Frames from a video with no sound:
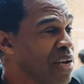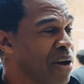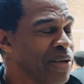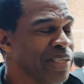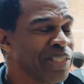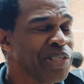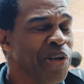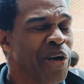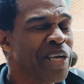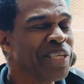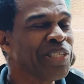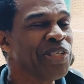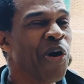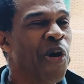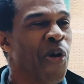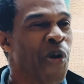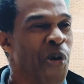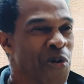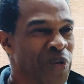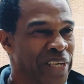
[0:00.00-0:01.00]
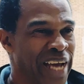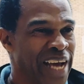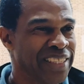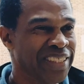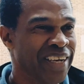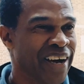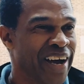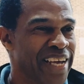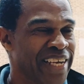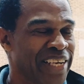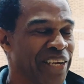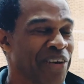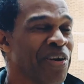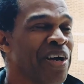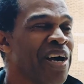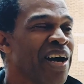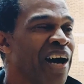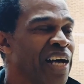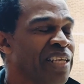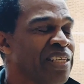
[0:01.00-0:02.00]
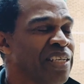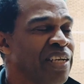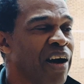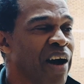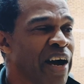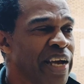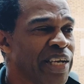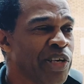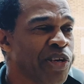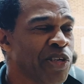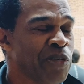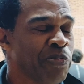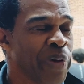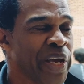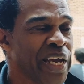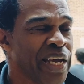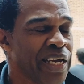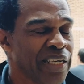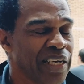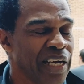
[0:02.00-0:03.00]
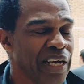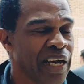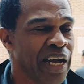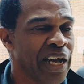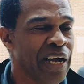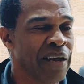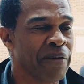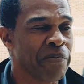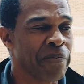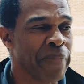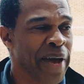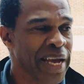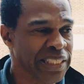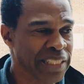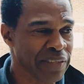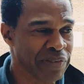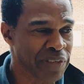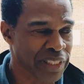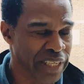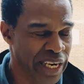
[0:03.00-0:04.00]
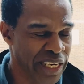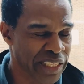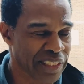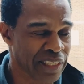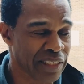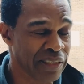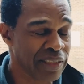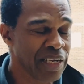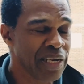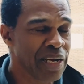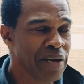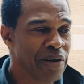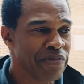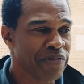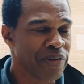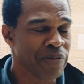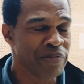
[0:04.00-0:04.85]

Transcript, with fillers: it's not all down to IQ. I think IQ's been a massive injection from